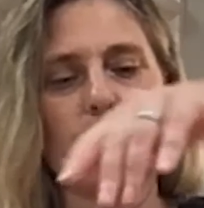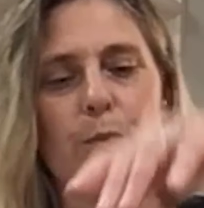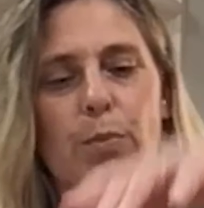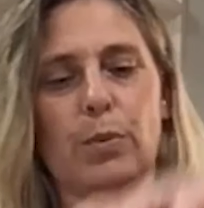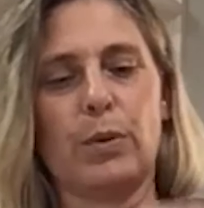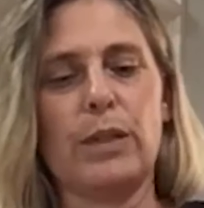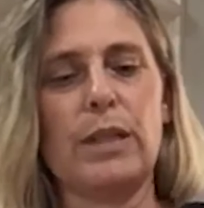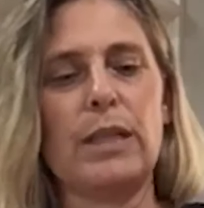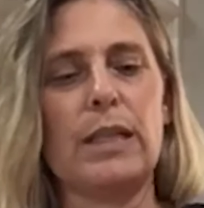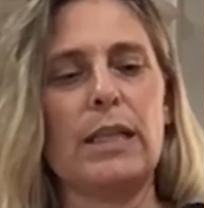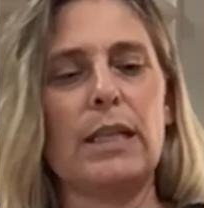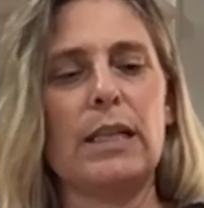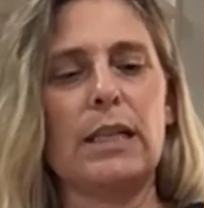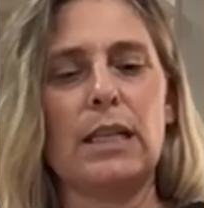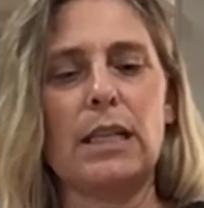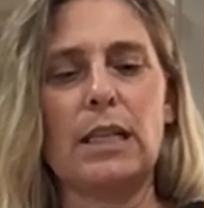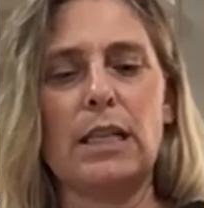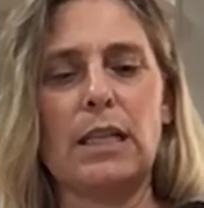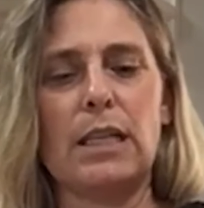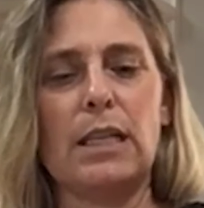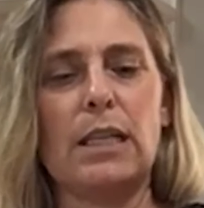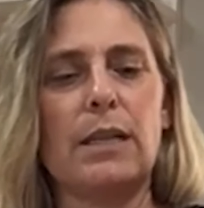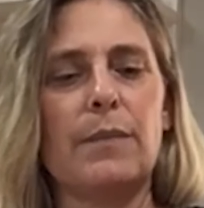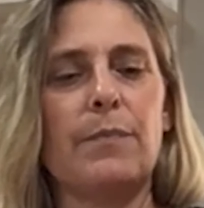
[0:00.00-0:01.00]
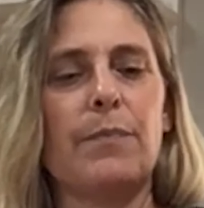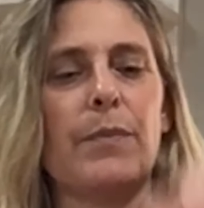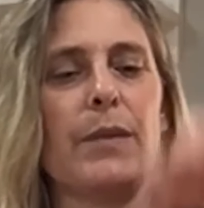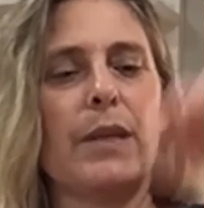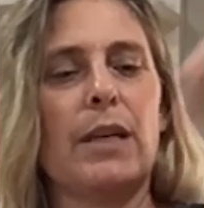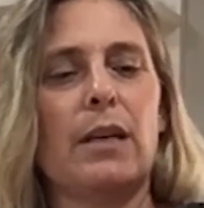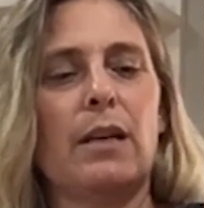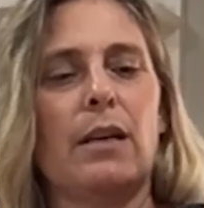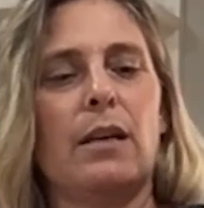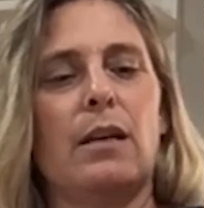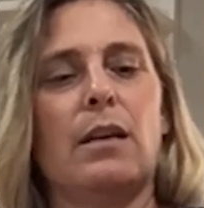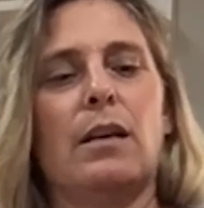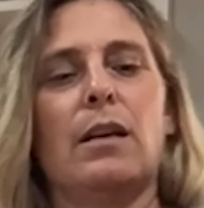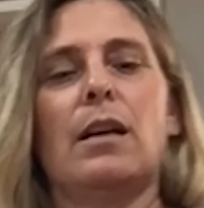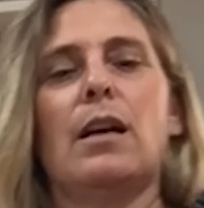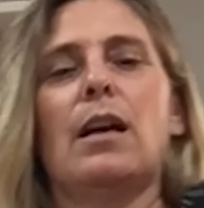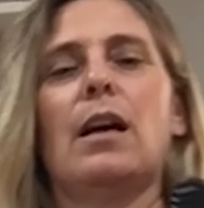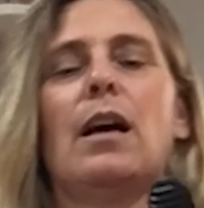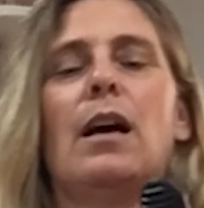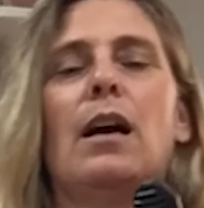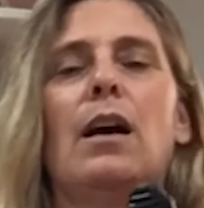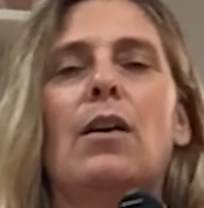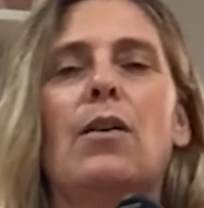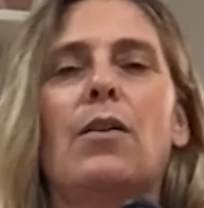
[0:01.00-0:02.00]
pretty.
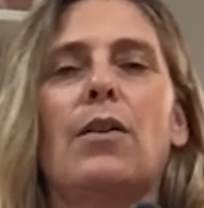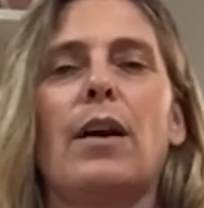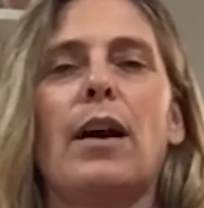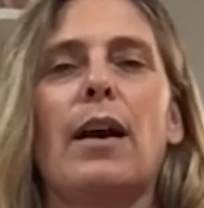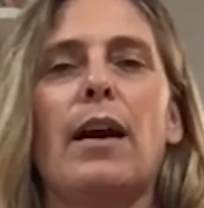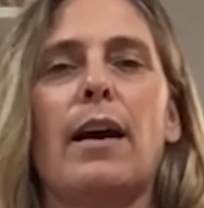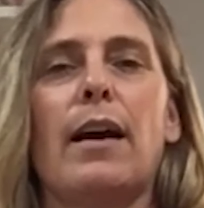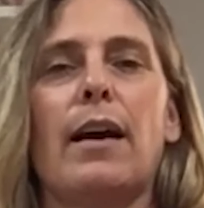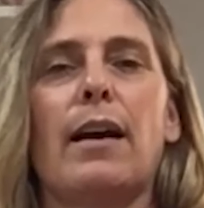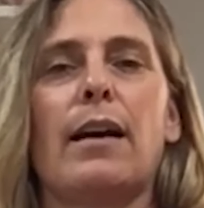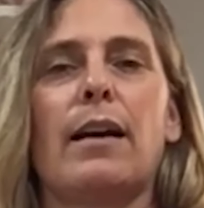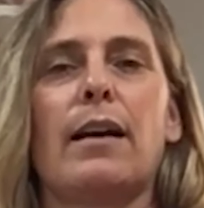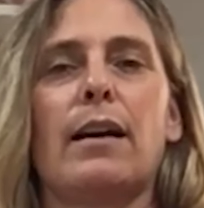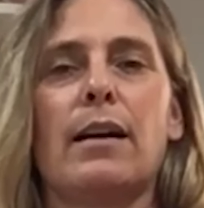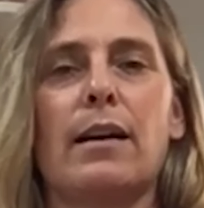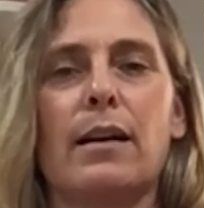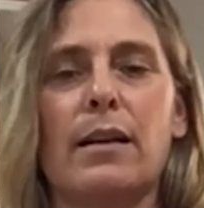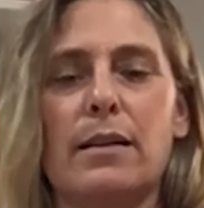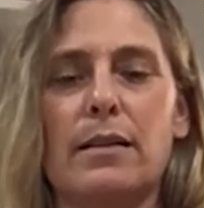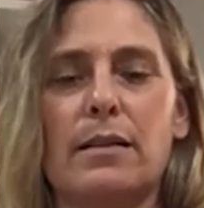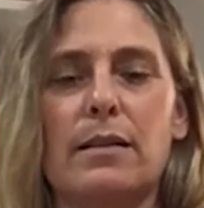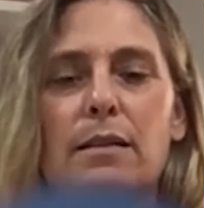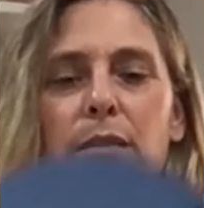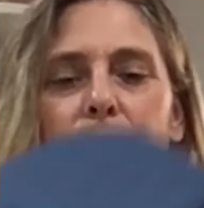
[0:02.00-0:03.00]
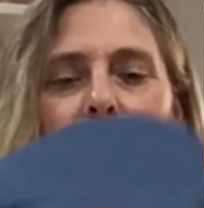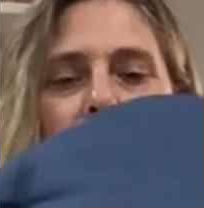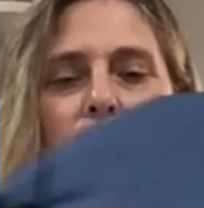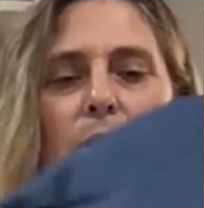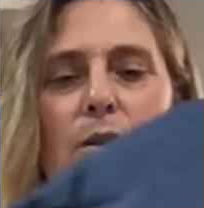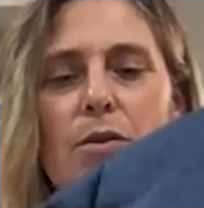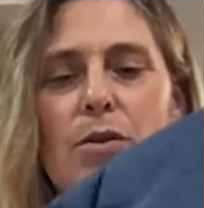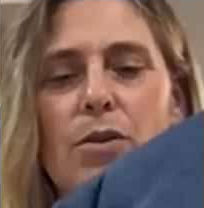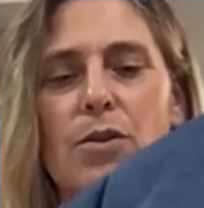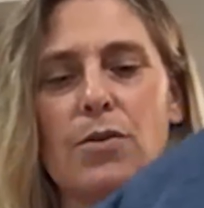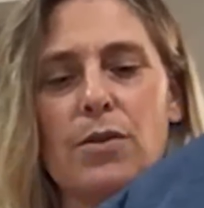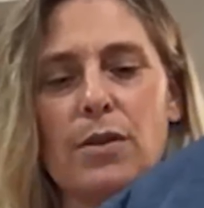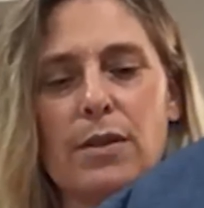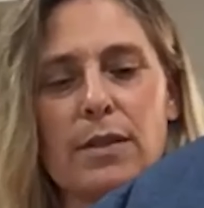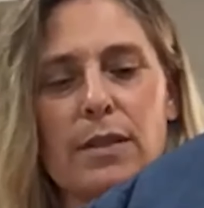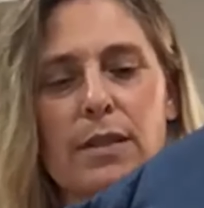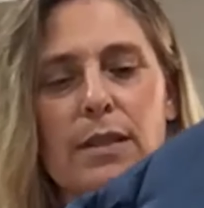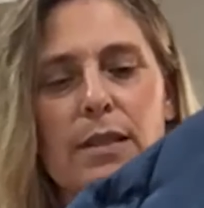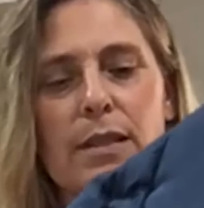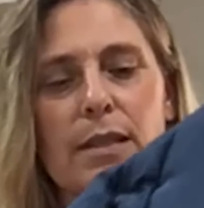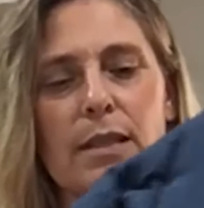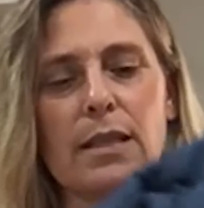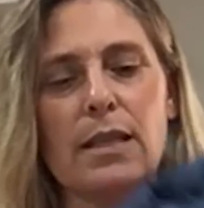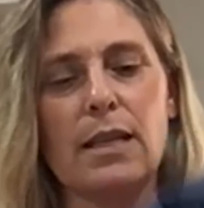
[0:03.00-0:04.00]
Okay, so you can
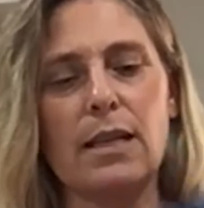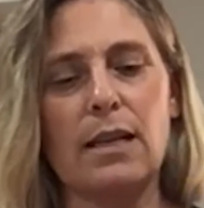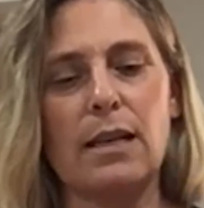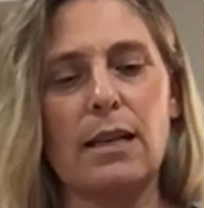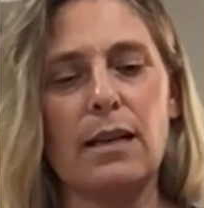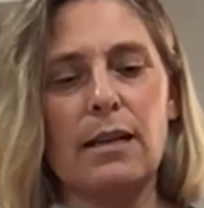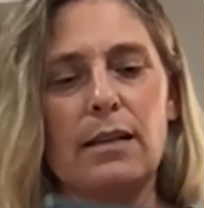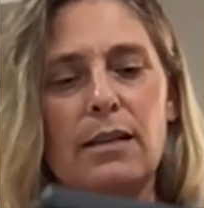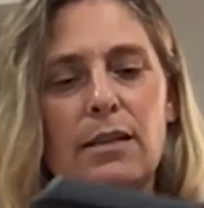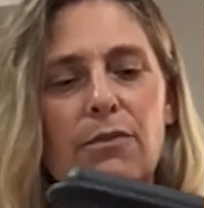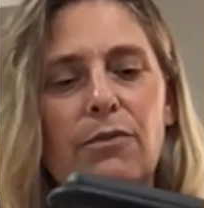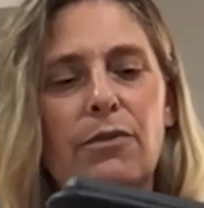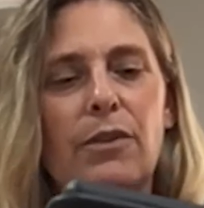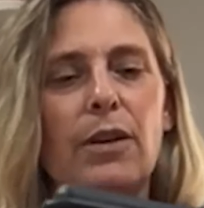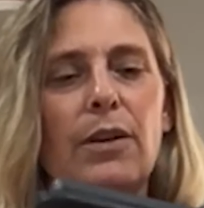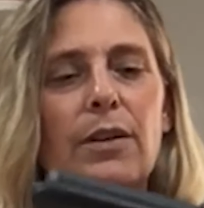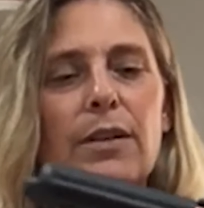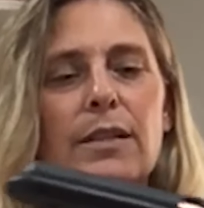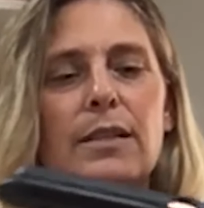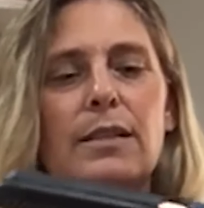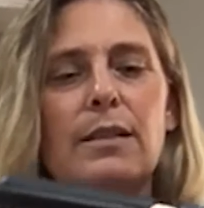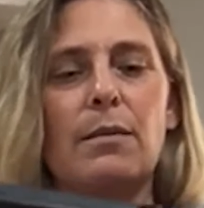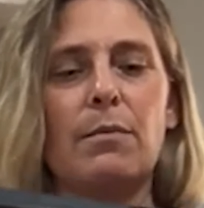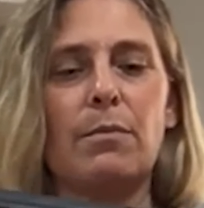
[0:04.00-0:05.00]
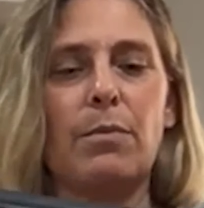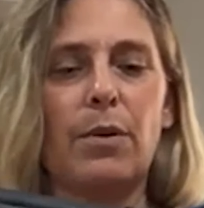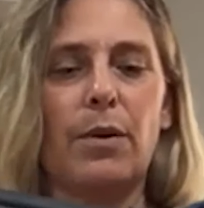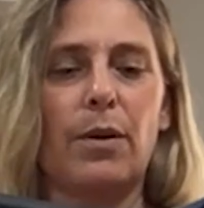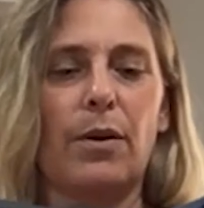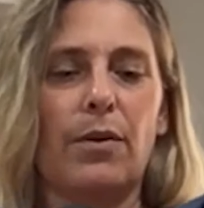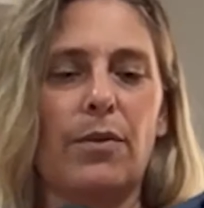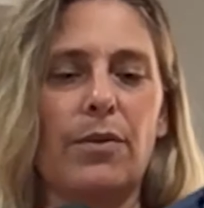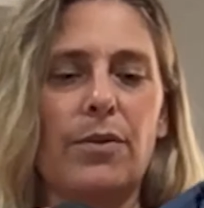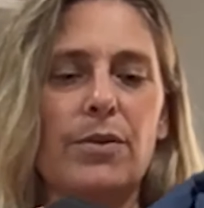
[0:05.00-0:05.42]
see it's very simple.